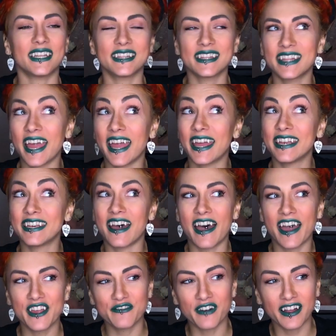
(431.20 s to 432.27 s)
then
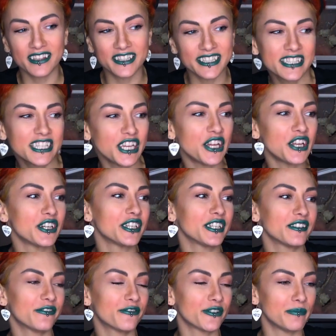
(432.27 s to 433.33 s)
I
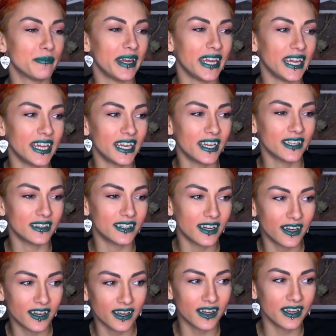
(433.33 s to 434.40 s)
volunteered for being
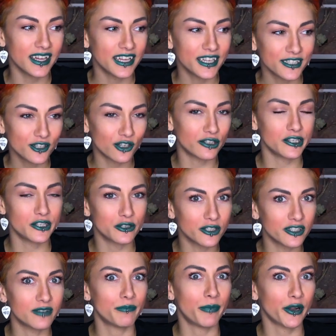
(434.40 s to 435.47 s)
the
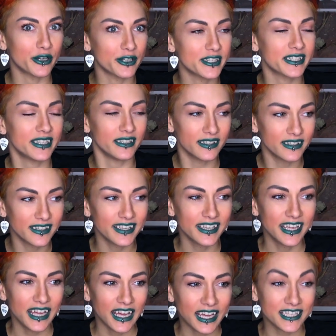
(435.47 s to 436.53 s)
tortured person.
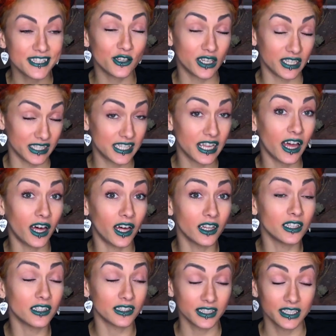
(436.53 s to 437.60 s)
As you can
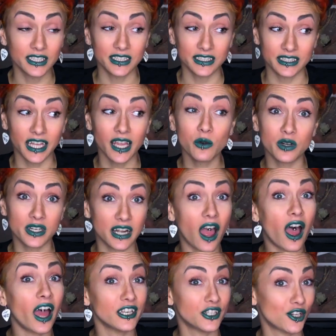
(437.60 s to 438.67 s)
tell, they were
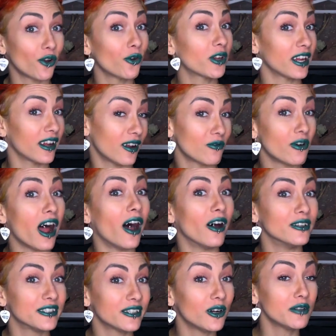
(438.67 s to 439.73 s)
not joking
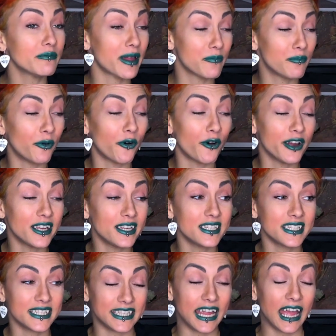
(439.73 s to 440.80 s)
around. All my
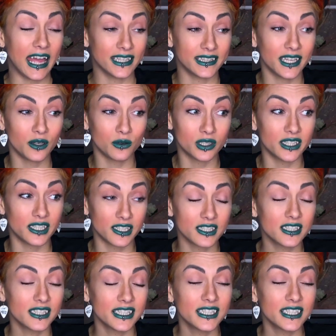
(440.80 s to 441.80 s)
boys, yeah, they were